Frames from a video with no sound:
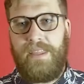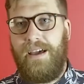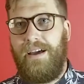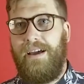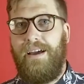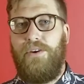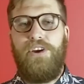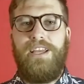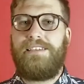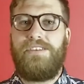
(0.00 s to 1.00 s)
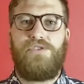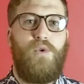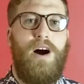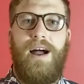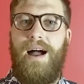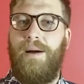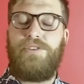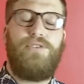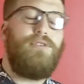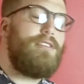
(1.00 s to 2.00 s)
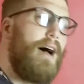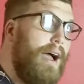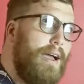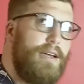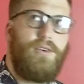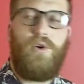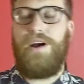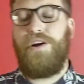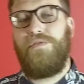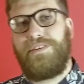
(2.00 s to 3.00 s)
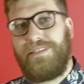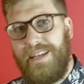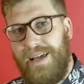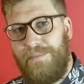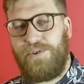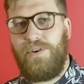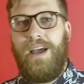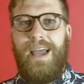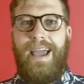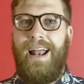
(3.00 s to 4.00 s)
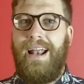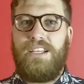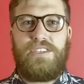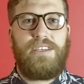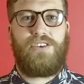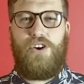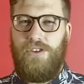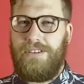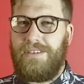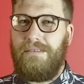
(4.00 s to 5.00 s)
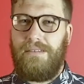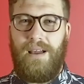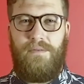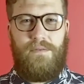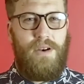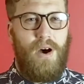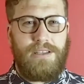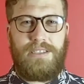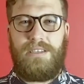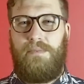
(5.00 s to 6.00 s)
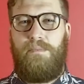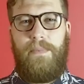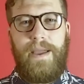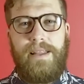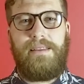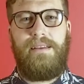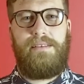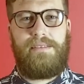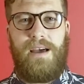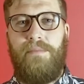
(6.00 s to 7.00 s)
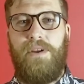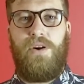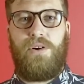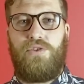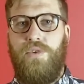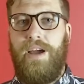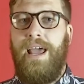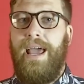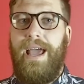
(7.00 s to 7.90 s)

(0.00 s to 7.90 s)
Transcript: uh, uh reasons why I'm too tired or I overslept or and it's this constant thing of not spending time in God's Word.